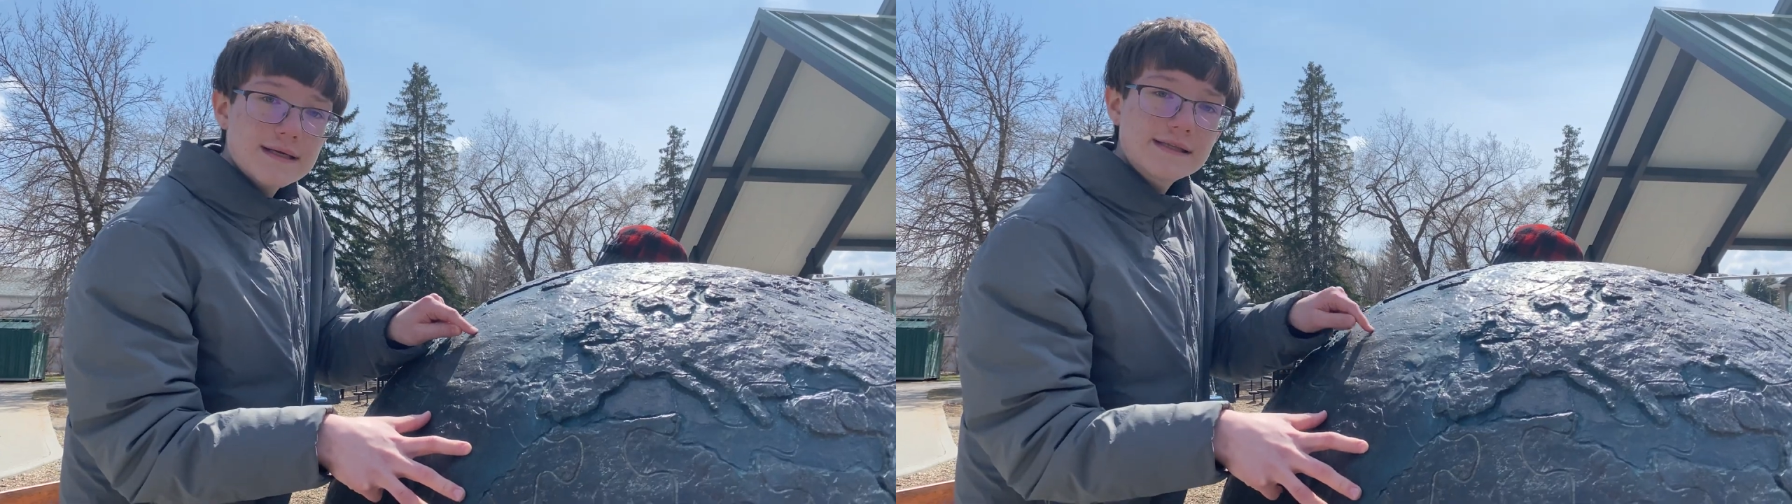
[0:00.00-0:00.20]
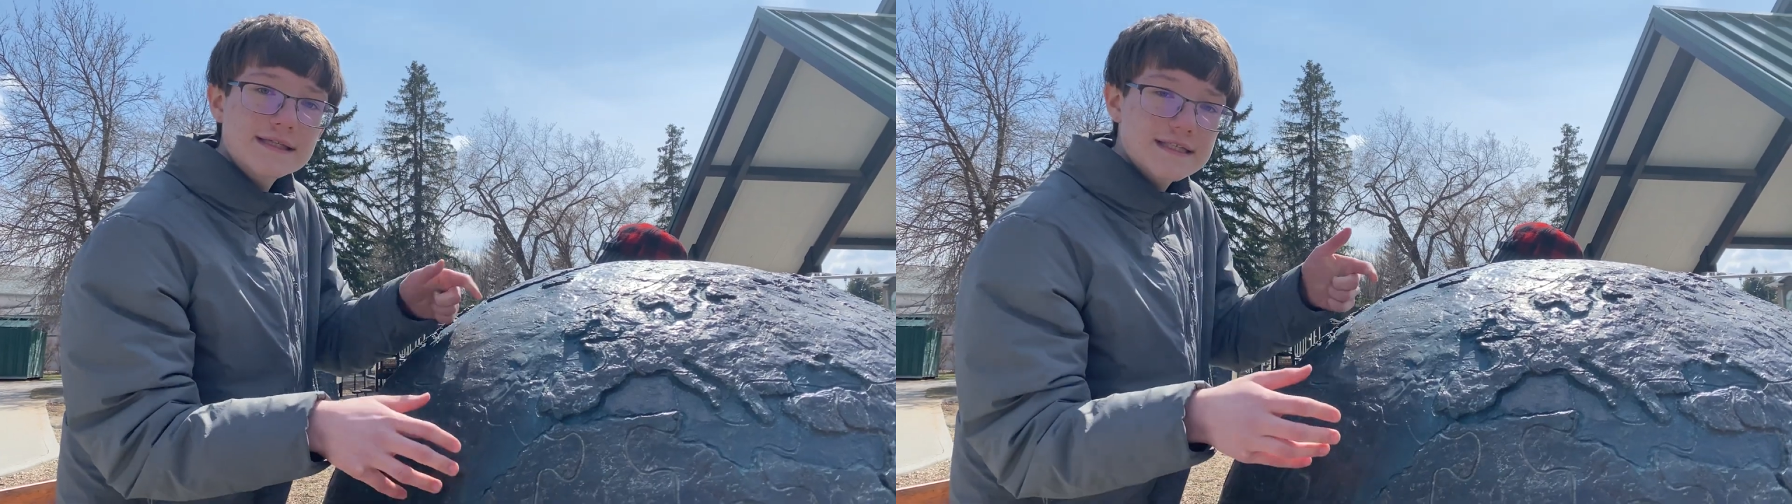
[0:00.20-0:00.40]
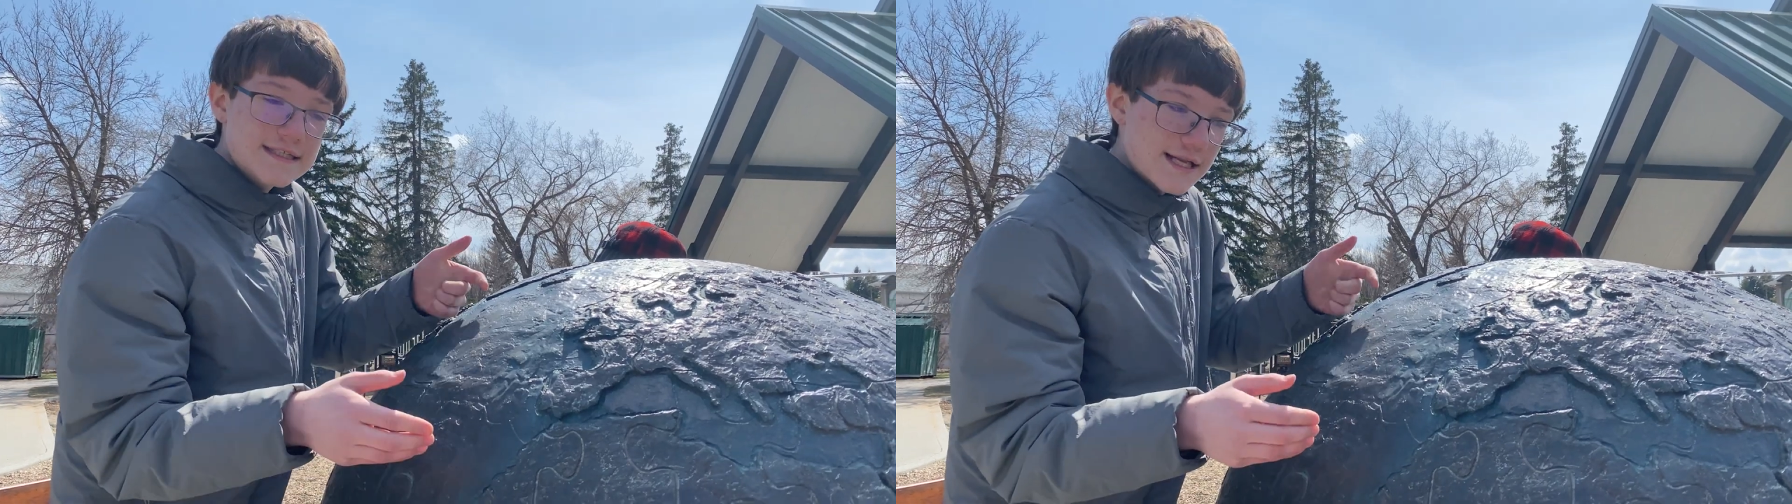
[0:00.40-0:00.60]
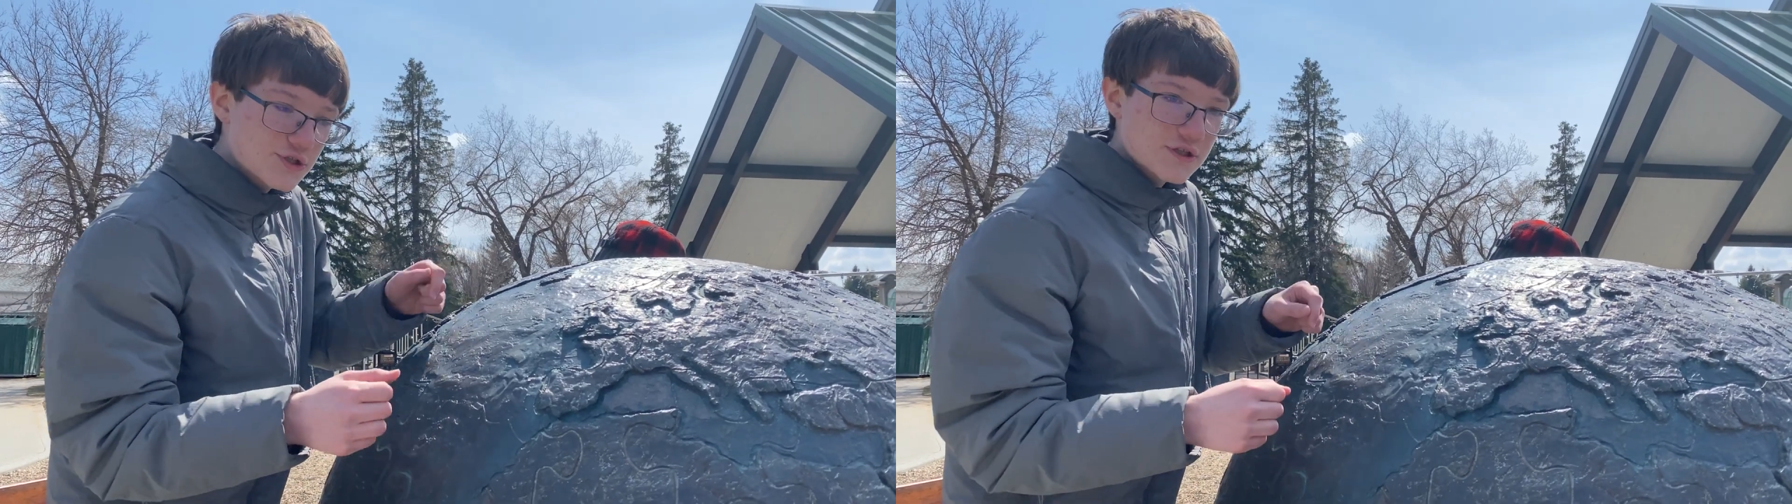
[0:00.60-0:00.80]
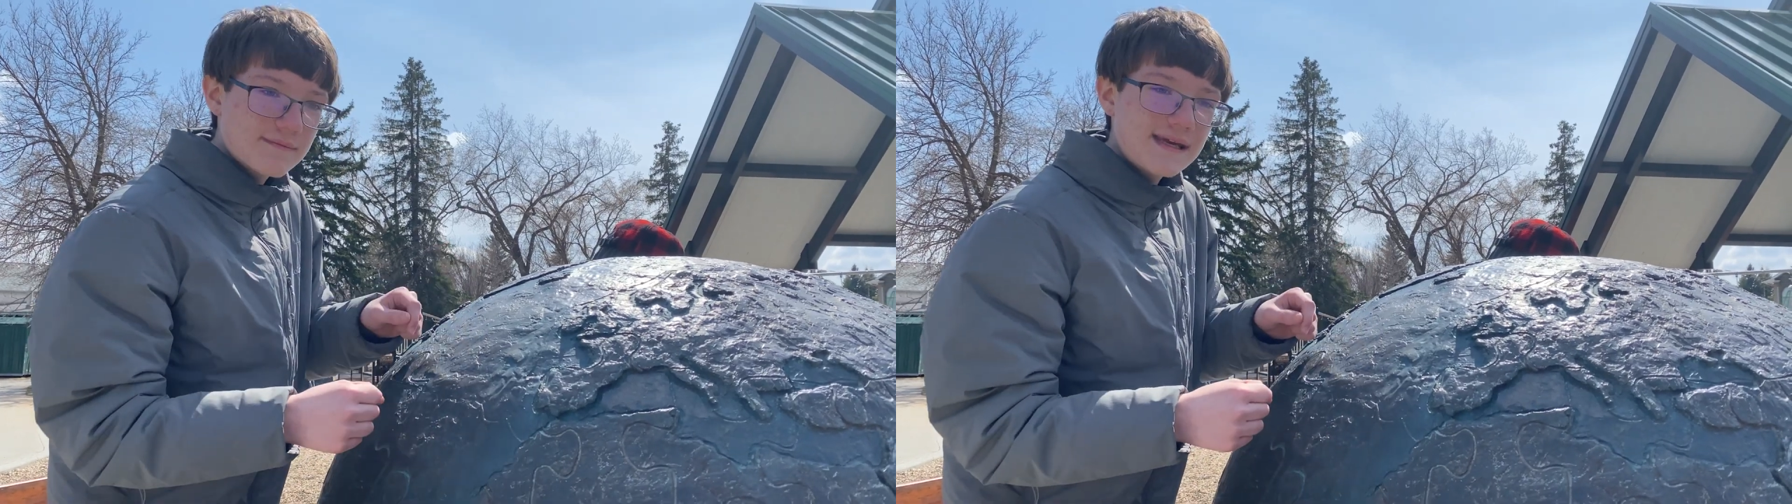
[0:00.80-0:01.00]
This
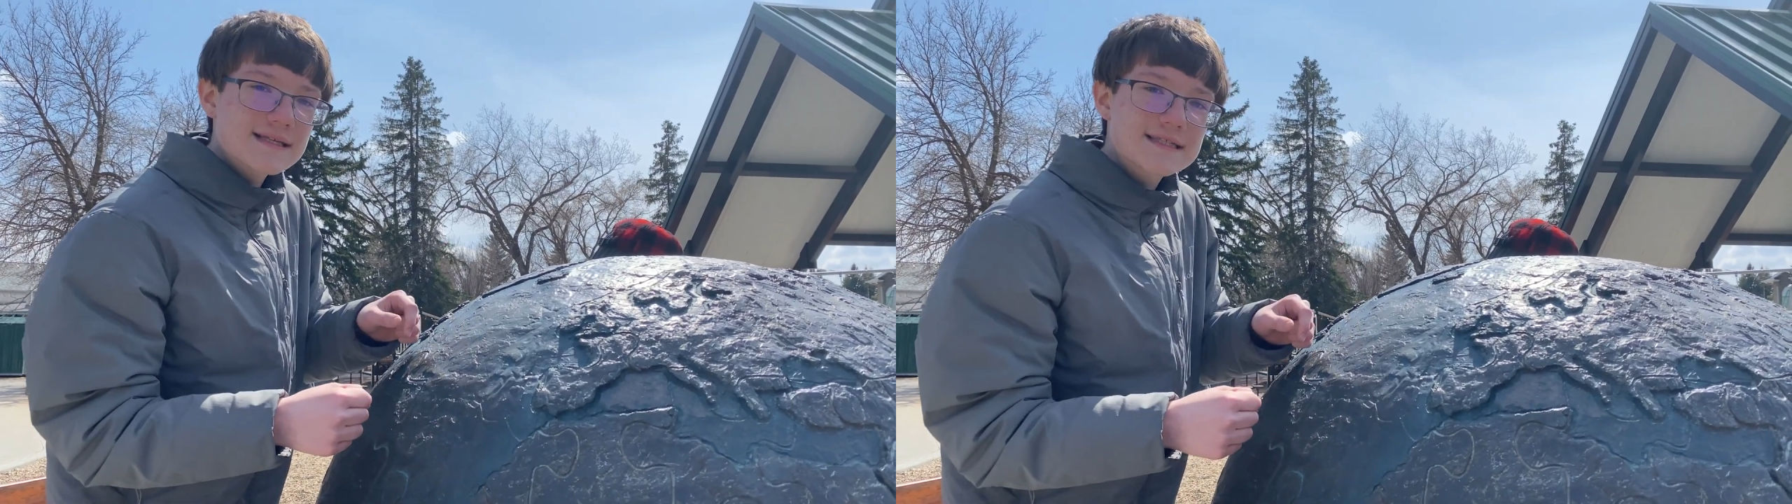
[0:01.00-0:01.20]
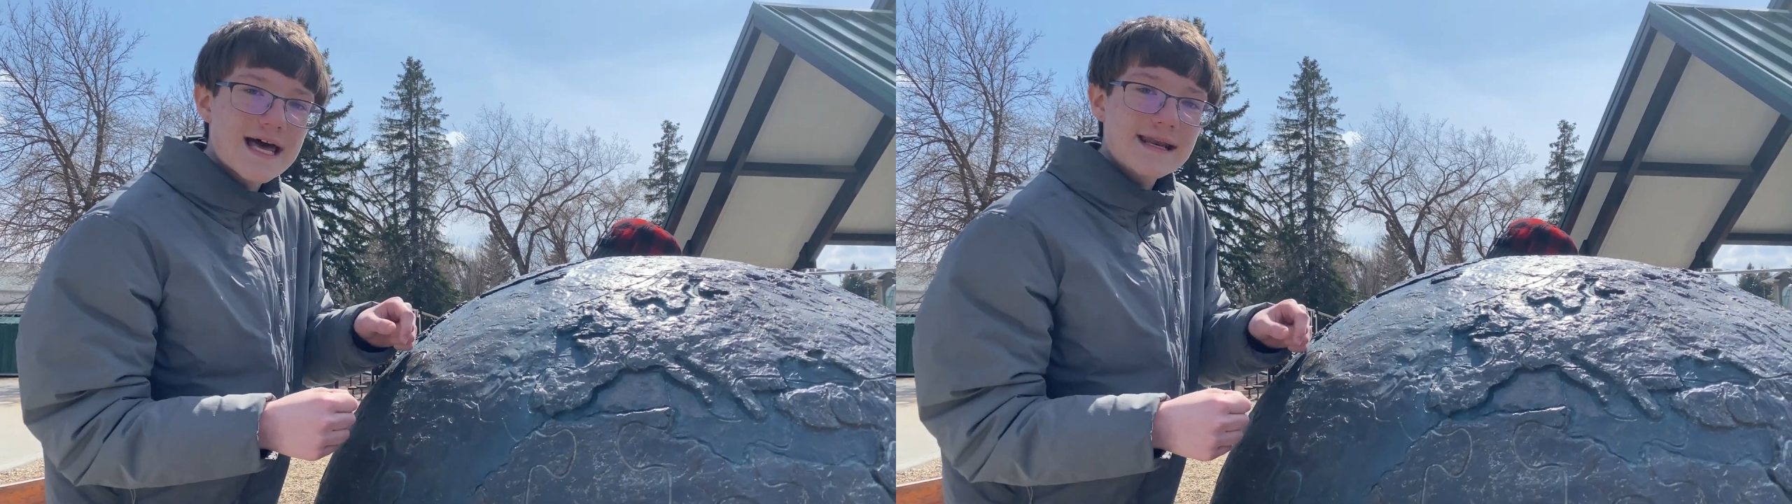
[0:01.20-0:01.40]
essentially means that